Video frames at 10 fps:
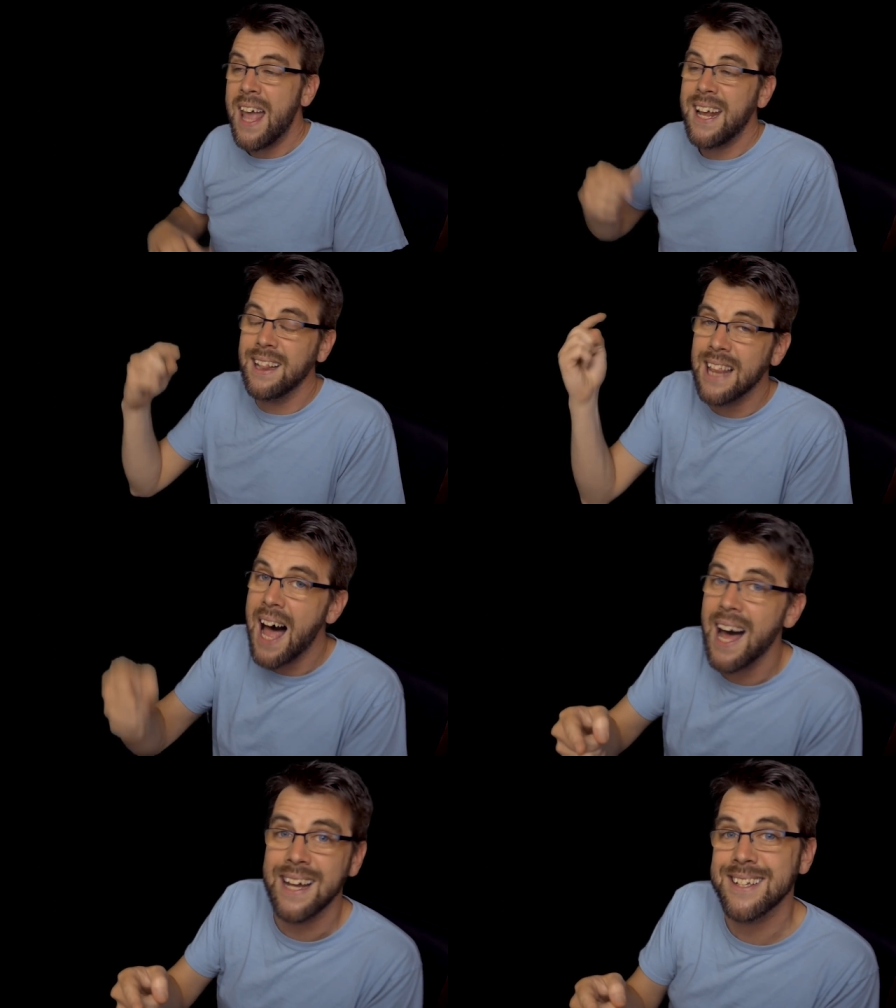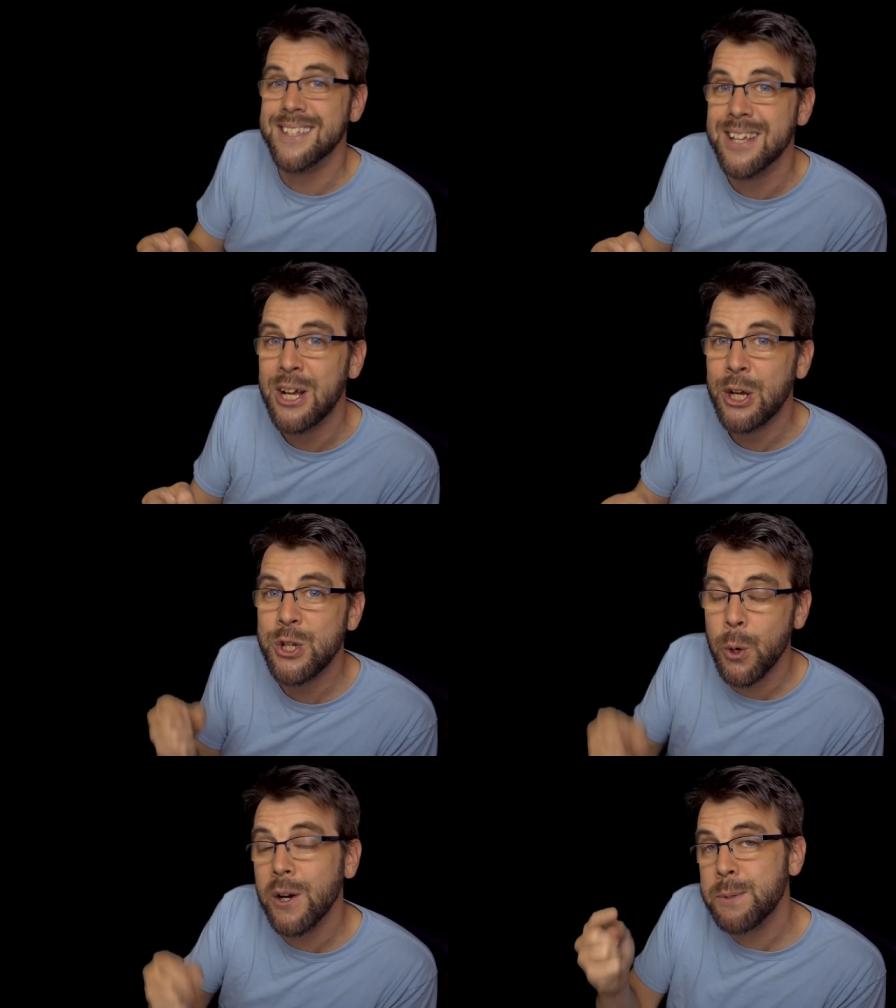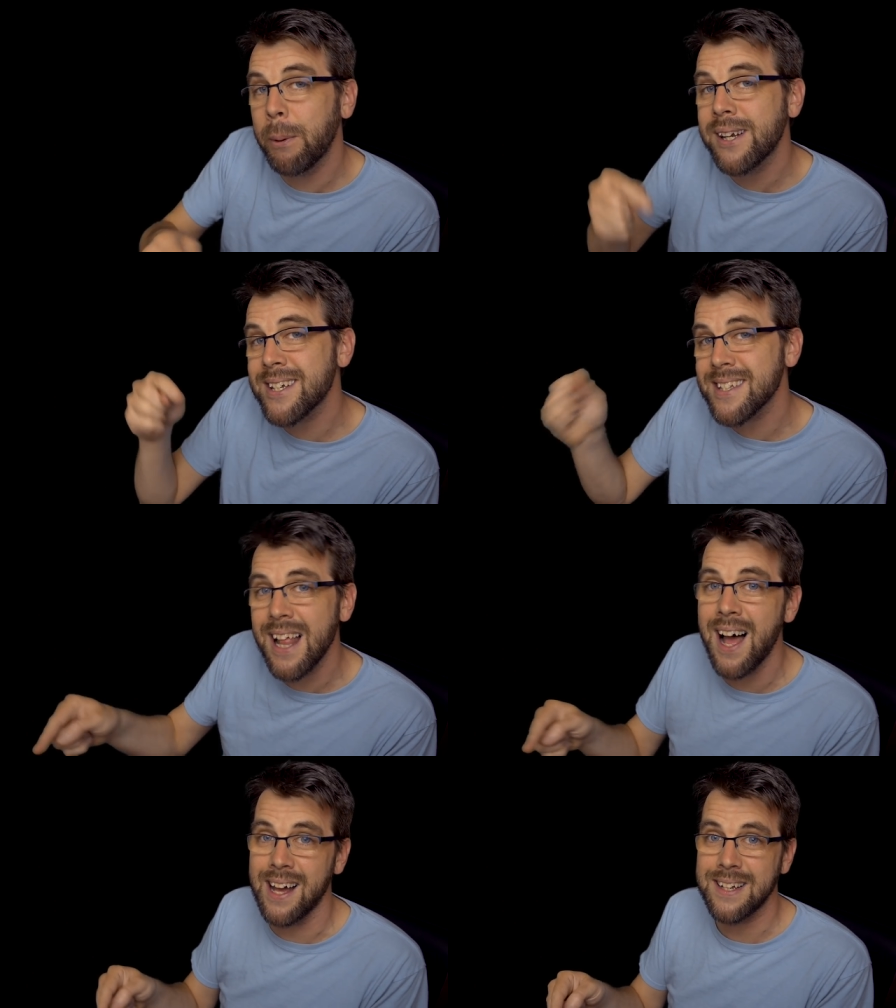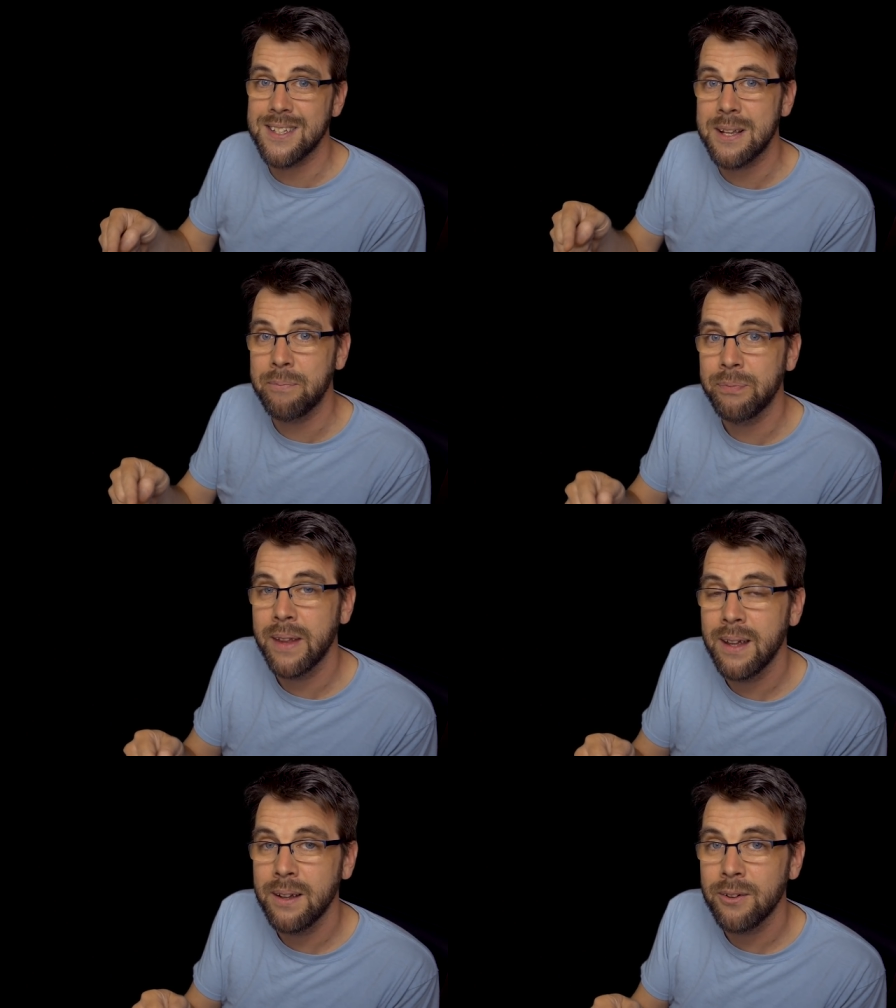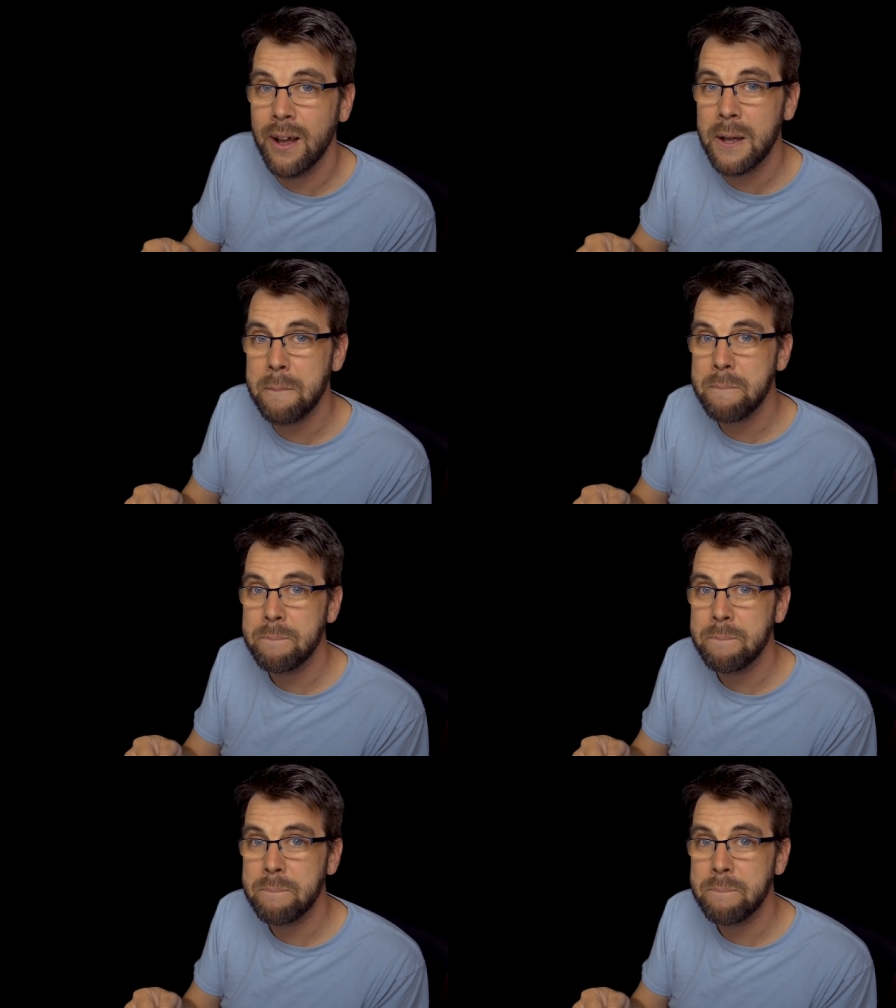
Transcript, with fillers: He lies. George Bridges lies, right?